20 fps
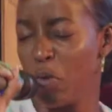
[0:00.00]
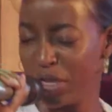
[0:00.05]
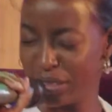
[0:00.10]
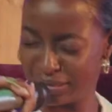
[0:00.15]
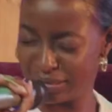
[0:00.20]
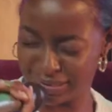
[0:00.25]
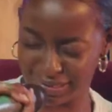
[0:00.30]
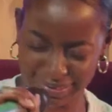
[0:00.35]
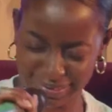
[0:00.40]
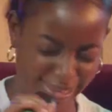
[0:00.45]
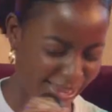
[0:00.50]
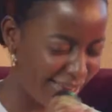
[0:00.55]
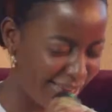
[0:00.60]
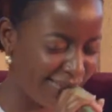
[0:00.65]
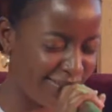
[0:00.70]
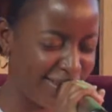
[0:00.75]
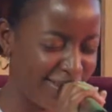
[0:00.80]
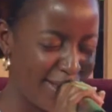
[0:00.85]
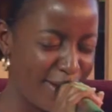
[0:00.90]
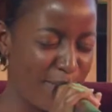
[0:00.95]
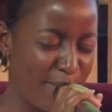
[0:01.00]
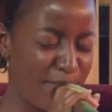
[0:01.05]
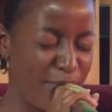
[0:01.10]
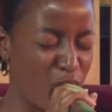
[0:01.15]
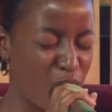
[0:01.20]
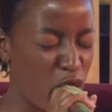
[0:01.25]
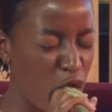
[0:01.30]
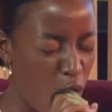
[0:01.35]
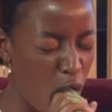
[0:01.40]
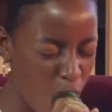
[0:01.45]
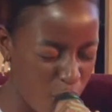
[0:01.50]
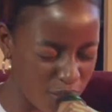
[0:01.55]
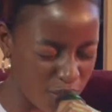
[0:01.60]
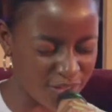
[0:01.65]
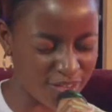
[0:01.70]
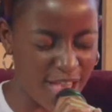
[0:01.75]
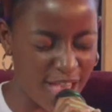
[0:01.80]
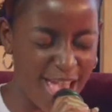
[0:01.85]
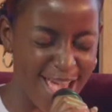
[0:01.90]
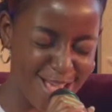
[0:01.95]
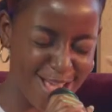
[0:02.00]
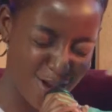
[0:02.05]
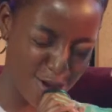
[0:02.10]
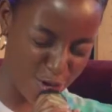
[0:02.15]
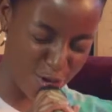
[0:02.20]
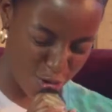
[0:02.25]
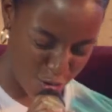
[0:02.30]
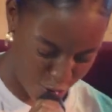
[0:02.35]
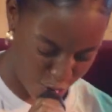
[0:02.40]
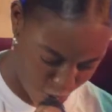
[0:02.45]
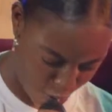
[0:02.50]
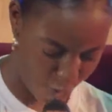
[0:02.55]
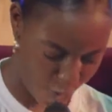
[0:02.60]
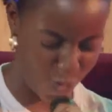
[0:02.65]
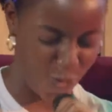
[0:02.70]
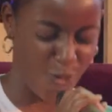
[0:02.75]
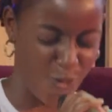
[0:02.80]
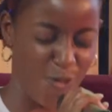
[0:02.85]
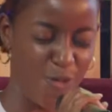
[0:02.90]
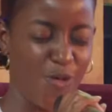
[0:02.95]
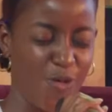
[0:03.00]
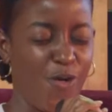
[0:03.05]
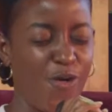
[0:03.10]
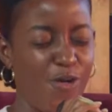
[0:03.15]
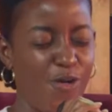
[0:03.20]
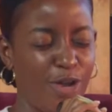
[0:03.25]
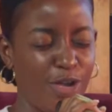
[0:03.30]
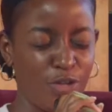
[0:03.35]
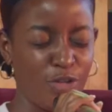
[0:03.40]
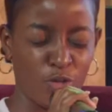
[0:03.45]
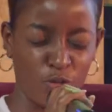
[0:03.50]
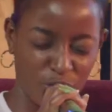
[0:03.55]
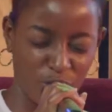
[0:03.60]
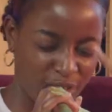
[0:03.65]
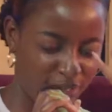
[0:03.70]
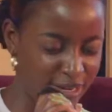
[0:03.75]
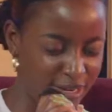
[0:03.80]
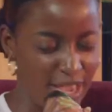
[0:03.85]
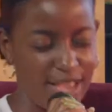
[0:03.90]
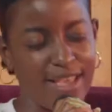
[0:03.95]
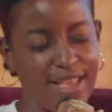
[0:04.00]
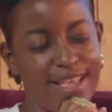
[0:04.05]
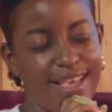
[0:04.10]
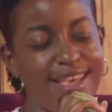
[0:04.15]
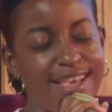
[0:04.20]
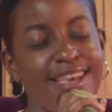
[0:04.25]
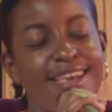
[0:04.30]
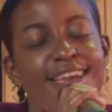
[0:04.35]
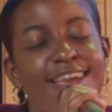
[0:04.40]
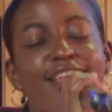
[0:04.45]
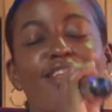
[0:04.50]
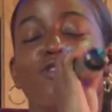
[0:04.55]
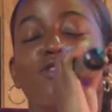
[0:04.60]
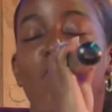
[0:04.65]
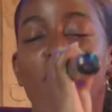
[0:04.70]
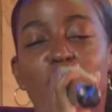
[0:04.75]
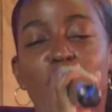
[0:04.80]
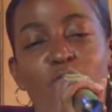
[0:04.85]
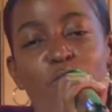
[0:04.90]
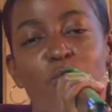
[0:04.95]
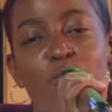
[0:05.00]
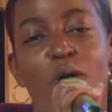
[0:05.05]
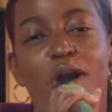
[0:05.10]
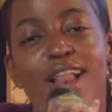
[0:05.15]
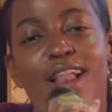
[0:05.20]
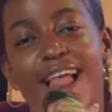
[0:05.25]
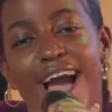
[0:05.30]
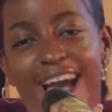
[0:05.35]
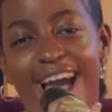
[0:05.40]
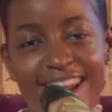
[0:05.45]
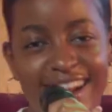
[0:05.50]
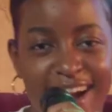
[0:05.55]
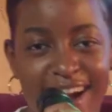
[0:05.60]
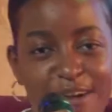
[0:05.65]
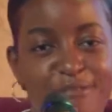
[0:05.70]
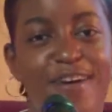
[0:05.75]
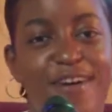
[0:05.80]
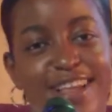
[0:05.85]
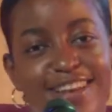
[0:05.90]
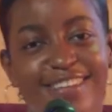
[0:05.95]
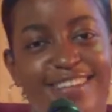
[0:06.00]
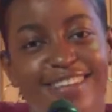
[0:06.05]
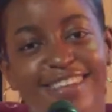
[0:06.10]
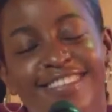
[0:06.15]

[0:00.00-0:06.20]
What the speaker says: excited because I know today it is going to boil uncovered.